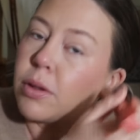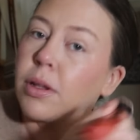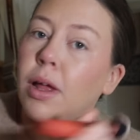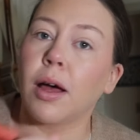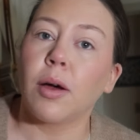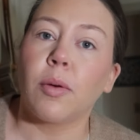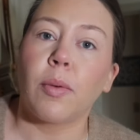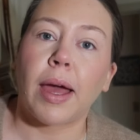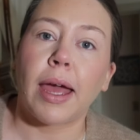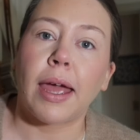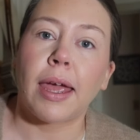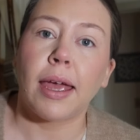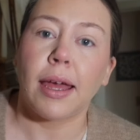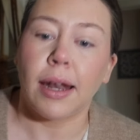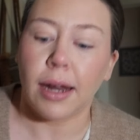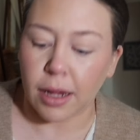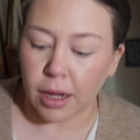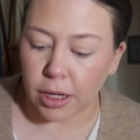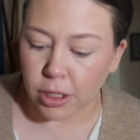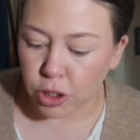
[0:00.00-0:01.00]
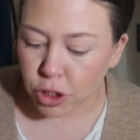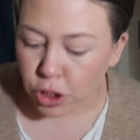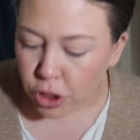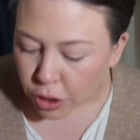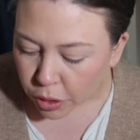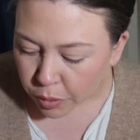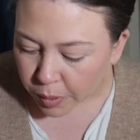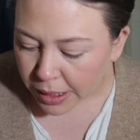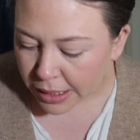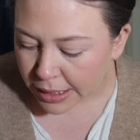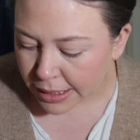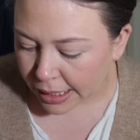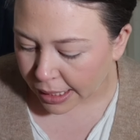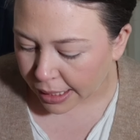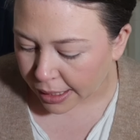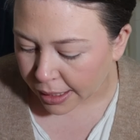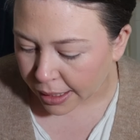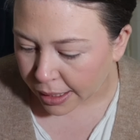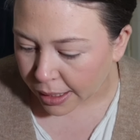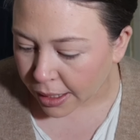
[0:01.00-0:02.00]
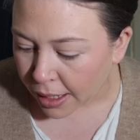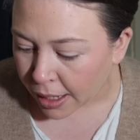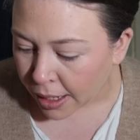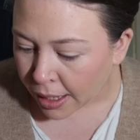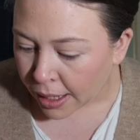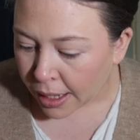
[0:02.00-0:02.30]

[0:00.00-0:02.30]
long way, and I got too excited,